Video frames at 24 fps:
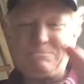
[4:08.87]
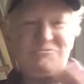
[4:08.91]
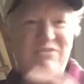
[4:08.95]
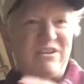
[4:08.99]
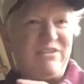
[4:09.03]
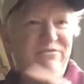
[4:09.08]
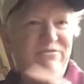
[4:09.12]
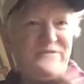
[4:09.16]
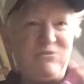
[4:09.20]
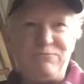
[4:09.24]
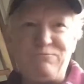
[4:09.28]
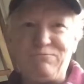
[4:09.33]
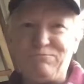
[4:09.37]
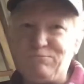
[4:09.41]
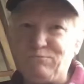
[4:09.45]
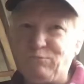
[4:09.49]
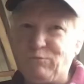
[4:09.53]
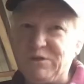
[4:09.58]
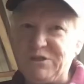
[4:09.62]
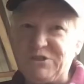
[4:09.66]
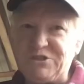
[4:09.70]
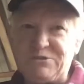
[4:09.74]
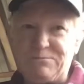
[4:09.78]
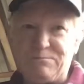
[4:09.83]
If you
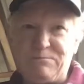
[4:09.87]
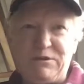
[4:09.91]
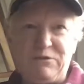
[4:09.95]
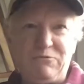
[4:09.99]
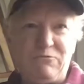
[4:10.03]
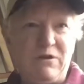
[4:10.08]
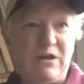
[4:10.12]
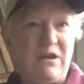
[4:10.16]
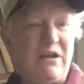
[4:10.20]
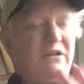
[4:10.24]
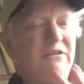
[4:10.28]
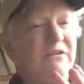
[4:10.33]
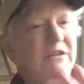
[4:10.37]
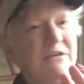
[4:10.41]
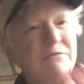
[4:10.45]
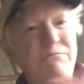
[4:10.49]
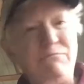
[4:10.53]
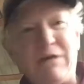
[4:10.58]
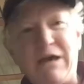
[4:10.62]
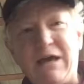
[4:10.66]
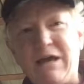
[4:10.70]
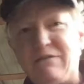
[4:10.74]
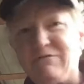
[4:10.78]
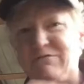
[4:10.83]
wished me well, doesn't
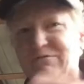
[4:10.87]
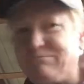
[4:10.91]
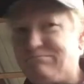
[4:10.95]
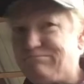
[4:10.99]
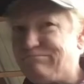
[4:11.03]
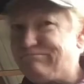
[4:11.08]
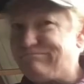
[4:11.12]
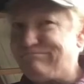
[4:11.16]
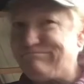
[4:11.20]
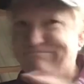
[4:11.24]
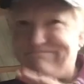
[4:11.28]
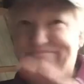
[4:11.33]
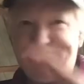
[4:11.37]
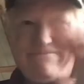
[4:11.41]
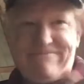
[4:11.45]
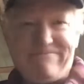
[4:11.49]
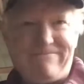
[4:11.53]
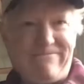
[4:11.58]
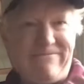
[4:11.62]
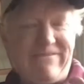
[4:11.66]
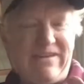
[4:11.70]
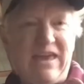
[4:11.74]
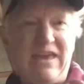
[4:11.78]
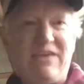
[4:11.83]
matter.
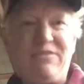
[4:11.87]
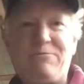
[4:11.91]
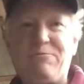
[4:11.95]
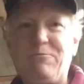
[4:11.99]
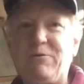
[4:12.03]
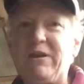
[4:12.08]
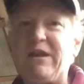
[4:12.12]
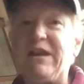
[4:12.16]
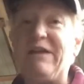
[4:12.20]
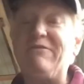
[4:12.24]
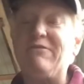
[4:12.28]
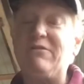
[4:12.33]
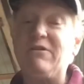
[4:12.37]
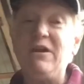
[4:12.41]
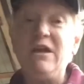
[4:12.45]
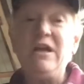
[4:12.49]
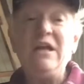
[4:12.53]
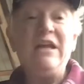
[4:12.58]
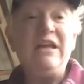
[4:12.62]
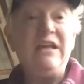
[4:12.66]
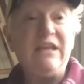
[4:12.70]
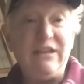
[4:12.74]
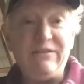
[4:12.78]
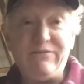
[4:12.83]
Faith, whatever.
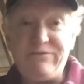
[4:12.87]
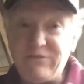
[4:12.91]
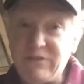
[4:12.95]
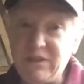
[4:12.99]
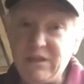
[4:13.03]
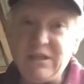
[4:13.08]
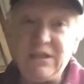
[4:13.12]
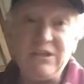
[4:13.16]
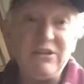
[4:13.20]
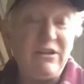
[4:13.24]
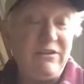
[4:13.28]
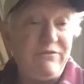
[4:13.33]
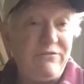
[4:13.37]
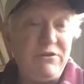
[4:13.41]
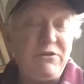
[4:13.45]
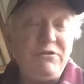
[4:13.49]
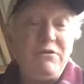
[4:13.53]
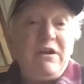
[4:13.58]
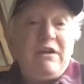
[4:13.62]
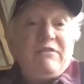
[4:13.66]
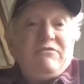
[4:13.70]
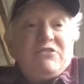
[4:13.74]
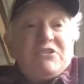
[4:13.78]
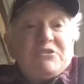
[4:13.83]
If
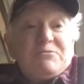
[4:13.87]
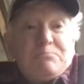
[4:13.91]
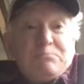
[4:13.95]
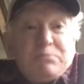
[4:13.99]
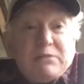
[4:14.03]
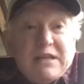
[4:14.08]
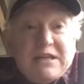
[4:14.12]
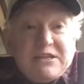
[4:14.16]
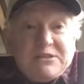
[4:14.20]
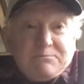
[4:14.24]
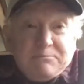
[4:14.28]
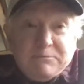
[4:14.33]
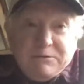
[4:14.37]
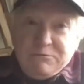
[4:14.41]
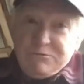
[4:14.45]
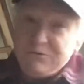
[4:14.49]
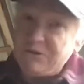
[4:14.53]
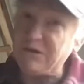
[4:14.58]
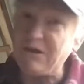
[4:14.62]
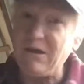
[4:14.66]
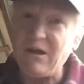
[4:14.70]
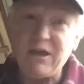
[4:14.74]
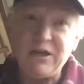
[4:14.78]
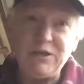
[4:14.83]
you have just blessed me
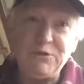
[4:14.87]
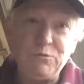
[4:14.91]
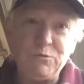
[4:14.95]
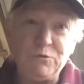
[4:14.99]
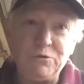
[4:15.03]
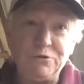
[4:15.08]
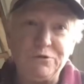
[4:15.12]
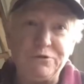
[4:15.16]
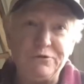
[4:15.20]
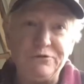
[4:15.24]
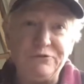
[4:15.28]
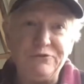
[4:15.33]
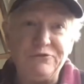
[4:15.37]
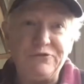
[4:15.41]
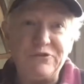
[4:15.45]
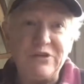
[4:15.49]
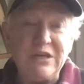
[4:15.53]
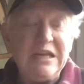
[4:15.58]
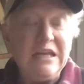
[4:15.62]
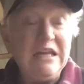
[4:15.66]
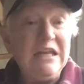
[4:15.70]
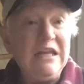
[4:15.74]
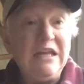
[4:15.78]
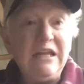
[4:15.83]
with kind words,
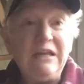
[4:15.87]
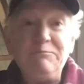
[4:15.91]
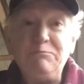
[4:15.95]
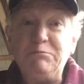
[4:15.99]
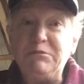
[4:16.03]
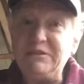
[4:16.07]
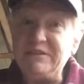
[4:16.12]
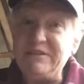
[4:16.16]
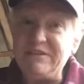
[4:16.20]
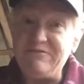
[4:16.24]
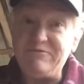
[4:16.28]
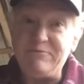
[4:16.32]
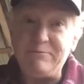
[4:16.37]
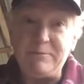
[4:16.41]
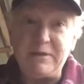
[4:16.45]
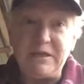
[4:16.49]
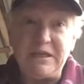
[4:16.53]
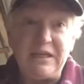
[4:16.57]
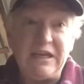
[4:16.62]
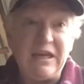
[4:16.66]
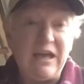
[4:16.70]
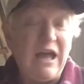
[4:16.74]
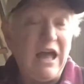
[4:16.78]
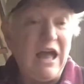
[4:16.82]
believe
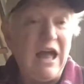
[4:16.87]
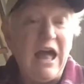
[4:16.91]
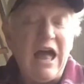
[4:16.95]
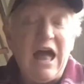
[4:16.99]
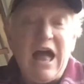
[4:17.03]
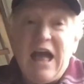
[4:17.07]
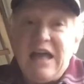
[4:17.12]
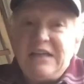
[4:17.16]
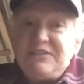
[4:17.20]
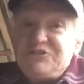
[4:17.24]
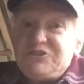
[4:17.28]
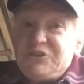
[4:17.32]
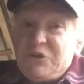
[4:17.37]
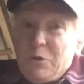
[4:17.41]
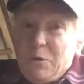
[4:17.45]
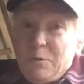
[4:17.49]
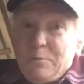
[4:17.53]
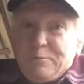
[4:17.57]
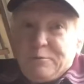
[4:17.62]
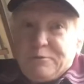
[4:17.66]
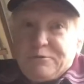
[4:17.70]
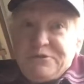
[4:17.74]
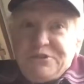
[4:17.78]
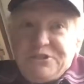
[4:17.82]
me, I so
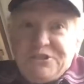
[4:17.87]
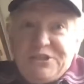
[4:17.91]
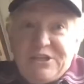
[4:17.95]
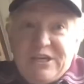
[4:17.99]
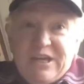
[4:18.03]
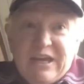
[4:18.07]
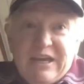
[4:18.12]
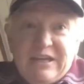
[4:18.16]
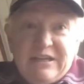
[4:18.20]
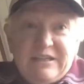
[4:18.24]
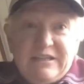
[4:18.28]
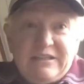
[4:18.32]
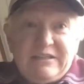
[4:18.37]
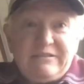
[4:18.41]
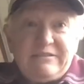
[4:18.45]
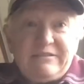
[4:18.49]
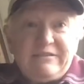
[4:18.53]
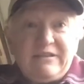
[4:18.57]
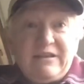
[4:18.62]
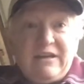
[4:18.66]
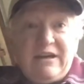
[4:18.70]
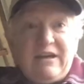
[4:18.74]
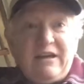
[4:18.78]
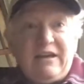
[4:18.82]
appreciate it.
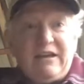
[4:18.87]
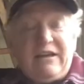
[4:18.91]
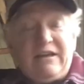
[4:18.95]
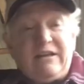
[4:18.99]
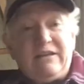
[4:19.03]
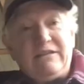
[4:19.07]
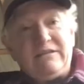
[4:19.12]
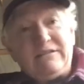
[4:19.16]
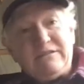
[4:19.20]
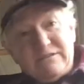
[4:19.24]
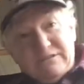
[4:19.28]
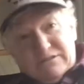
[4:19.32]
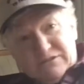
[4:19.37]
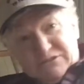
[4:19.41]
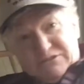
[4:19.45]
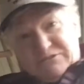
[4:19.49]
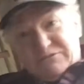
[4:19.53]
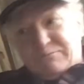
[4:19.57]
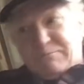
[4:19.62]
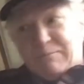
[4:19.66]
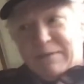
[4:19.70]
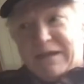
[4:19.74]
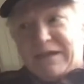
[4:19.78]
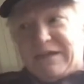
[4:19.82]

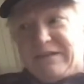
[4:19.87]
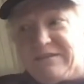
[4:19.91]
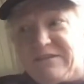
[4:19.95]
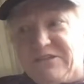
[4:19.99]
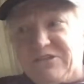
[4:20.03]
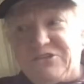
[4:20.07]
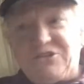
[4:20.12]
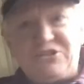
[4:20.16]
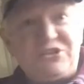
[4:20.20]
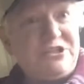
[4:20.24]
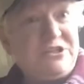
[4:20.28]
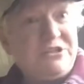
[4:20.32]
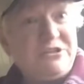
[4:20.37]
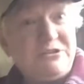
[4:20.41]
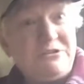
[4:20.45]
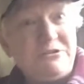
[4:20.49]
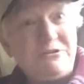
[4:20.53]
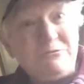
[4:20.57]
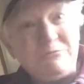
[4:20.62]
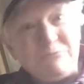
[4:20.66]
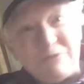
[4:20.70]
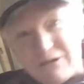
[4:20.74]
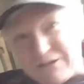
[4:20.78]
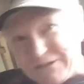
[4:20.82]
You've made this
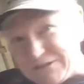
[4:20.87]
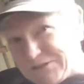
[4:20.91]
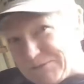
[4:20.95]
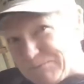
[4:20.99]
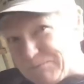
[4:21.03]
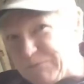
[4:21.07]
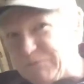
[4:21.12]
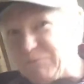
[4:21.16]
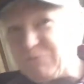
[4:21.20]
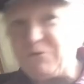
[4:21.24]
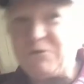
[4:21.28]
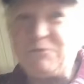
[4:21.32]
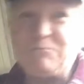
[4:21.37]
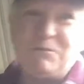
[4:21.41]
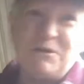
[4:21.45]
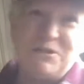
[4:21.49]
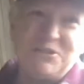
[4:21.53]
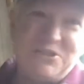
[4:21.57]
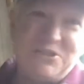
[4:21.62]
year, well, it's been one of my